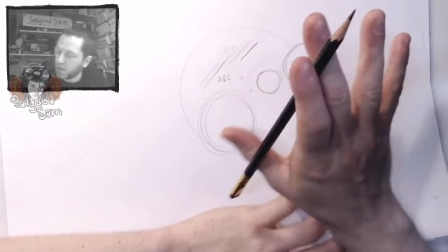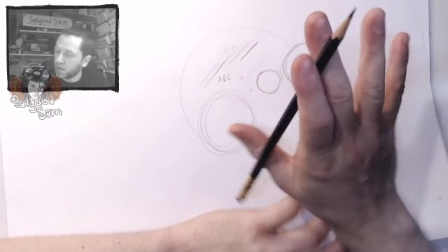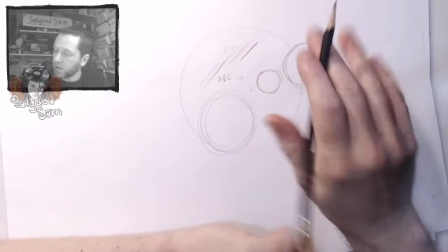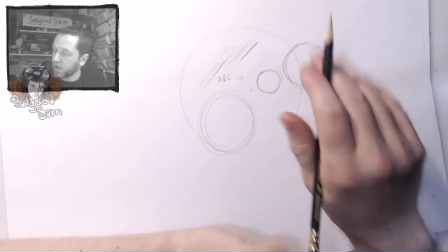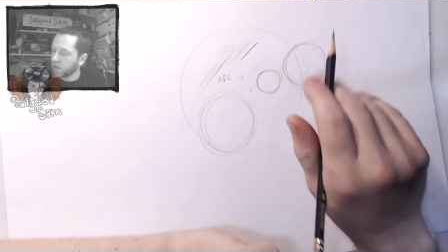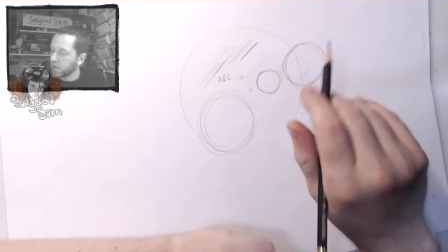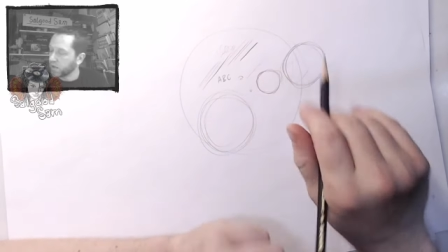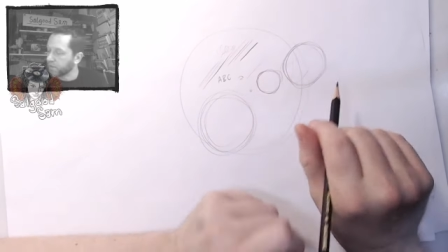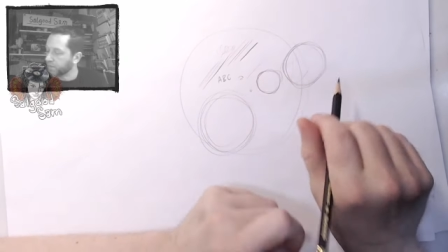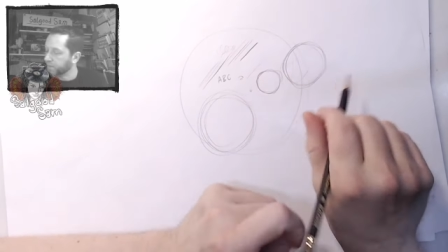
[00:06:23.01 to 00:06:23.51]

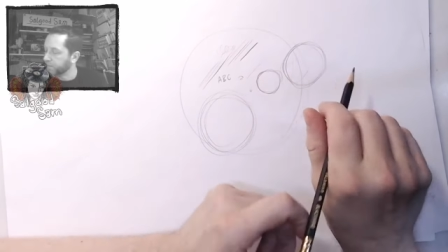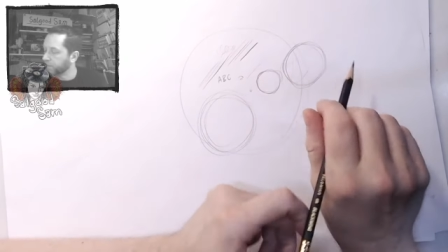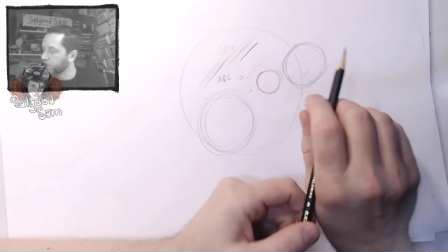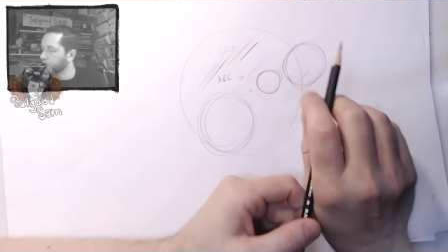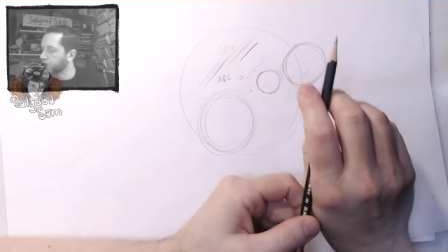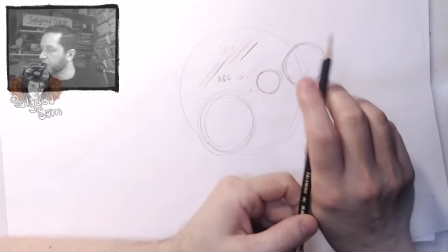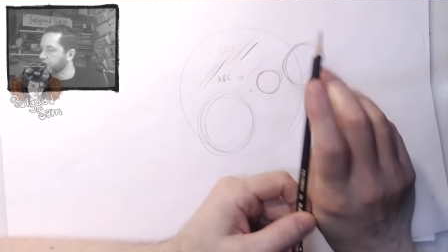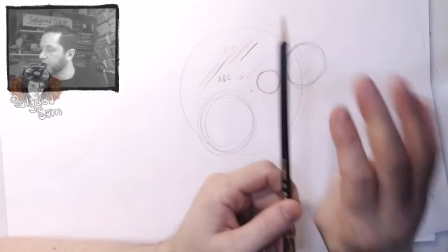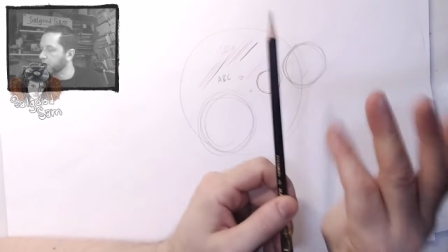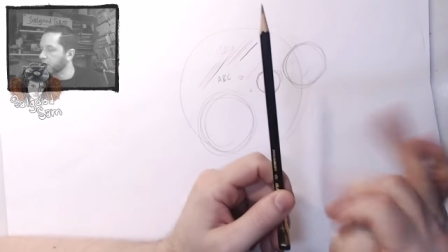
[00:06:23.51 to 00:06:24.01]
Uh,
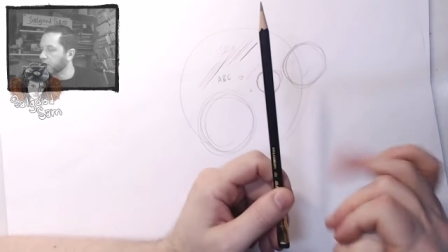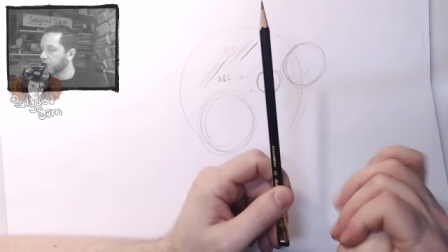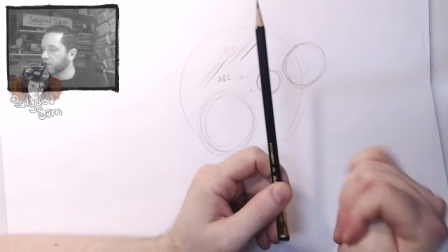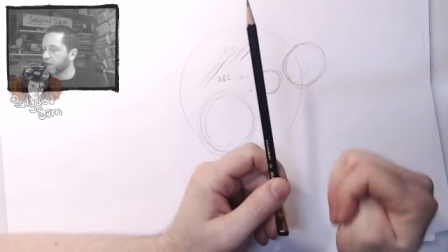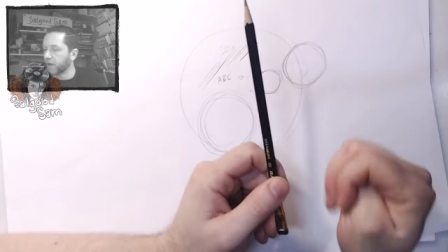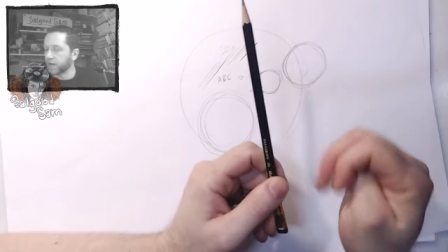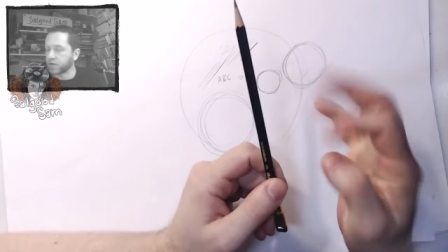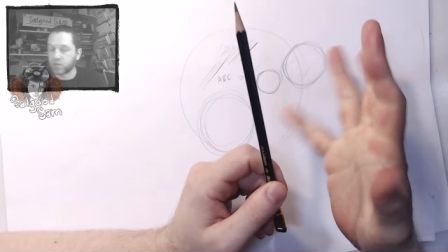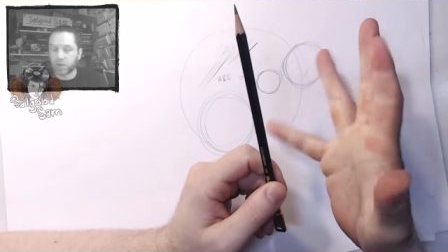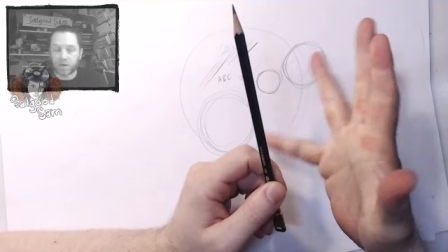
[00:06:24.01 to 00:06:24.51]
with a, a
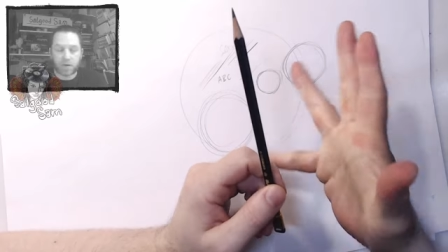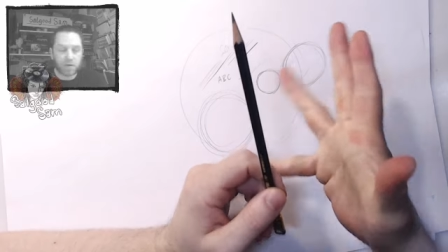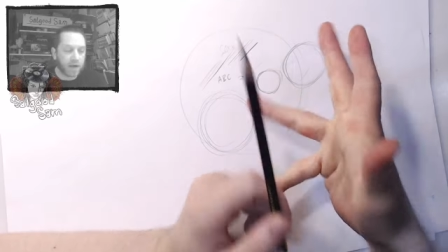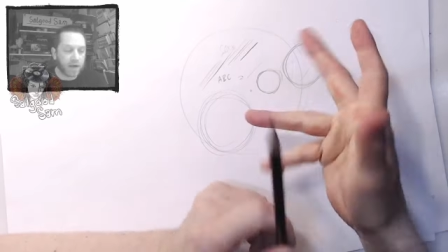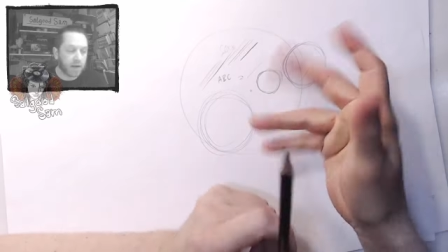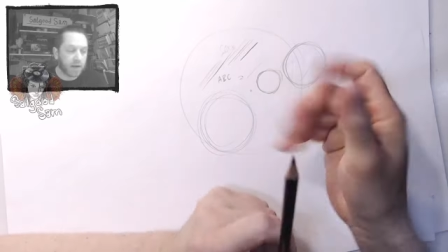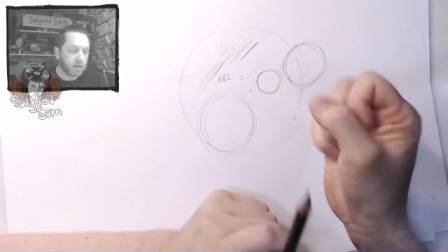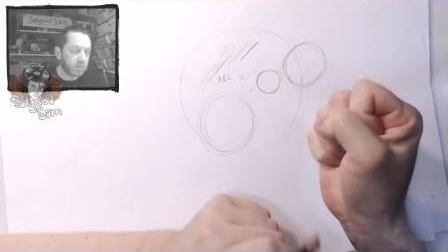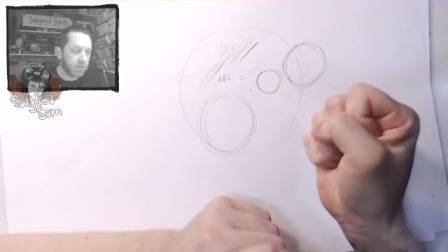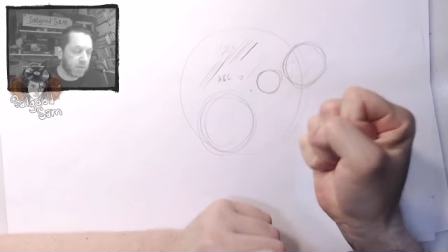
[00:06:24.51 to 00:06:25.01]
thought towards
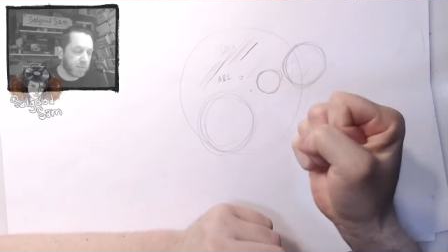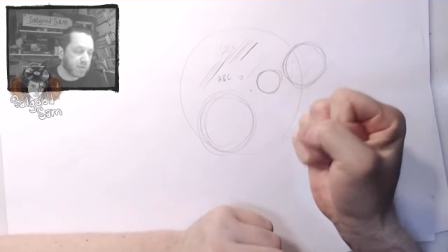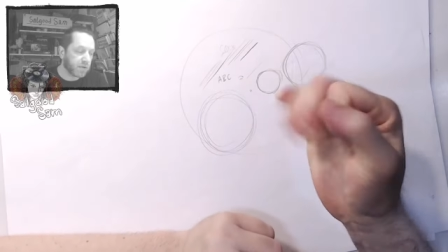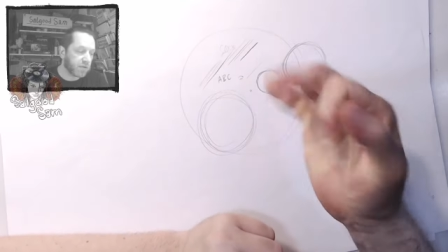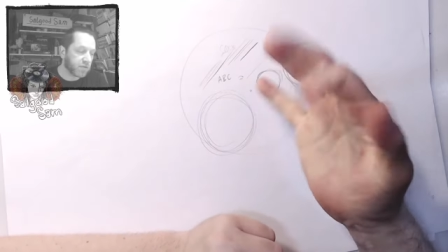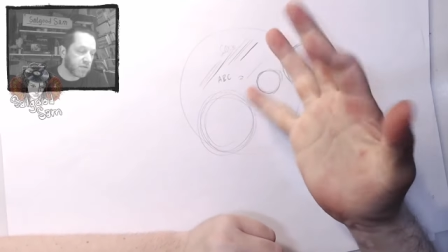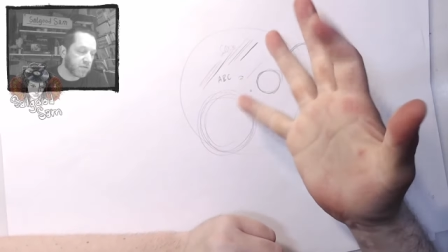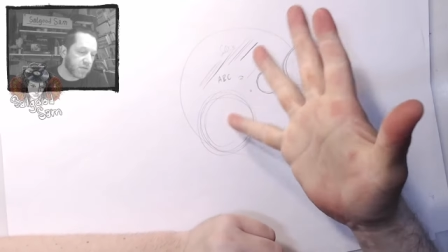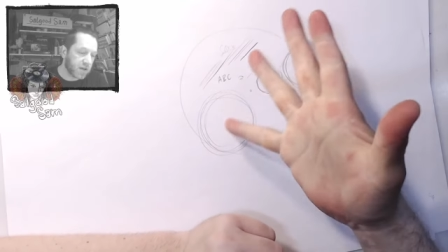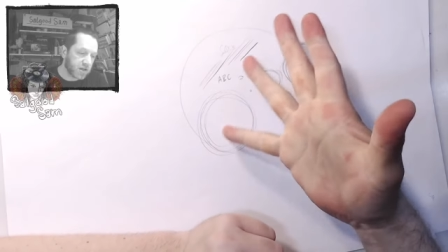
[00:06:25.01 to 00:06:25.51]
that, remember
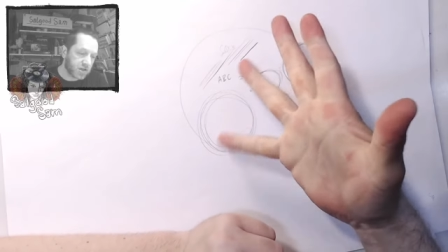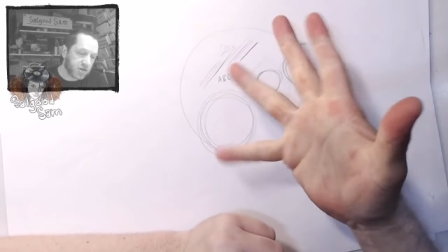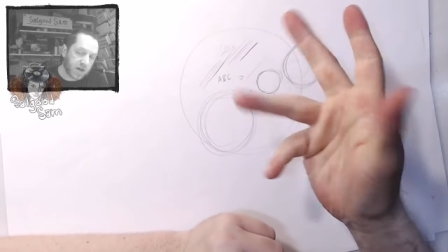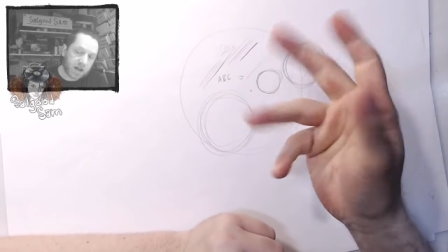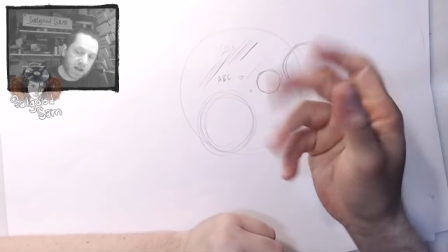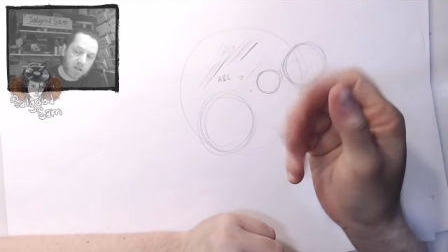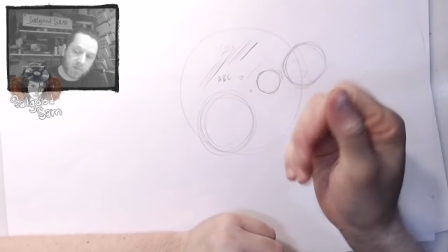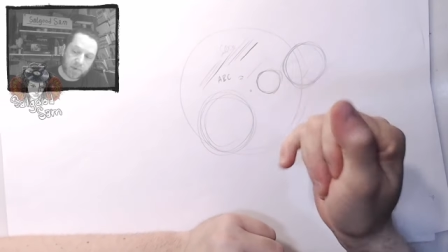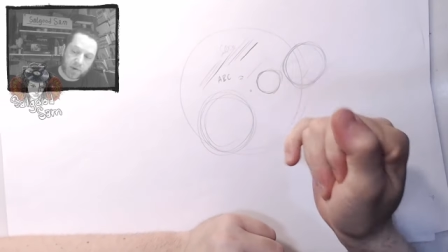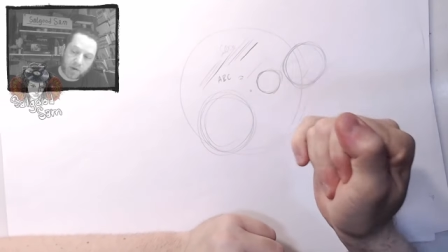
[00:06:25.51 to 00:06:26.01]
to stretch your
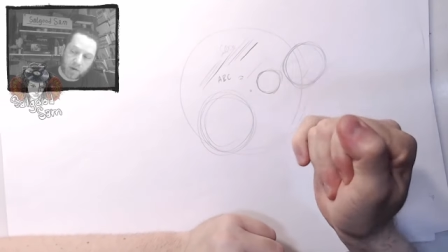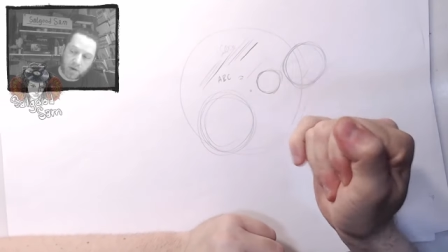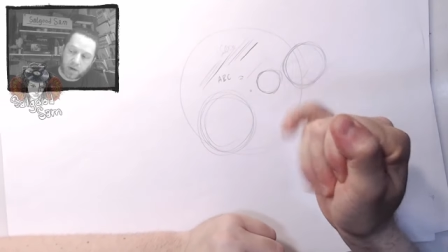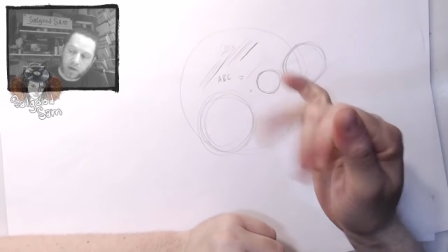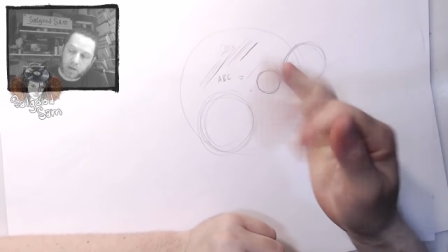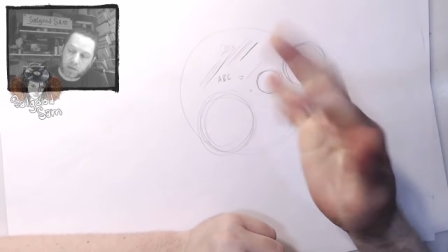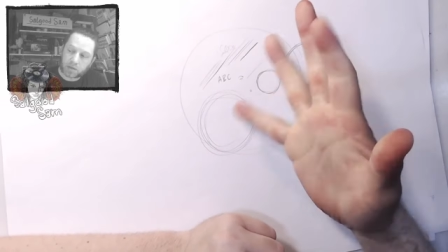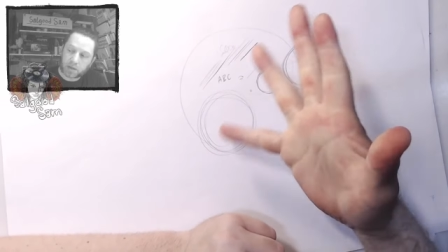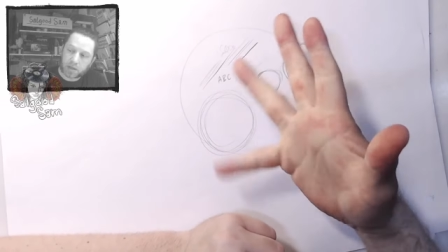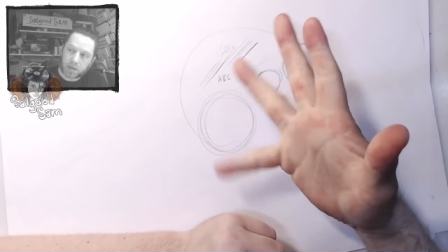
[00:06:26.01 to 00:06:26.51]
hands
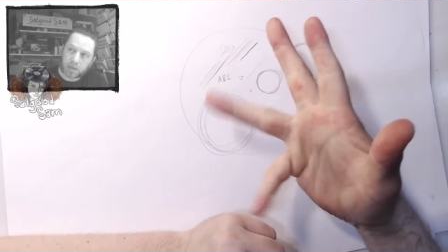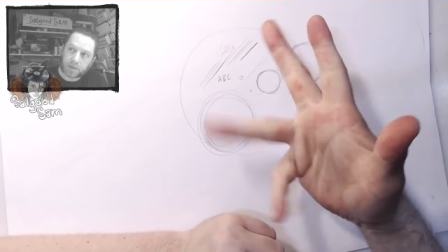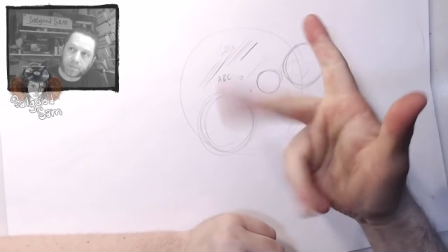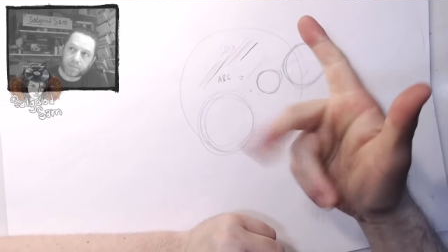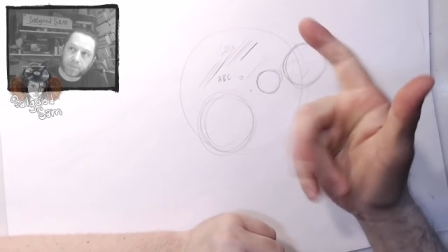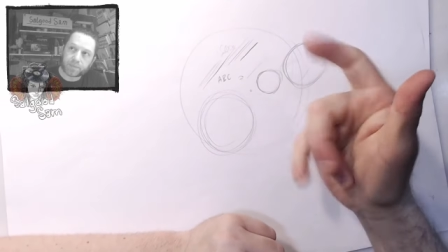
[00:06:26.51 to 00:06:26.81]
periodically.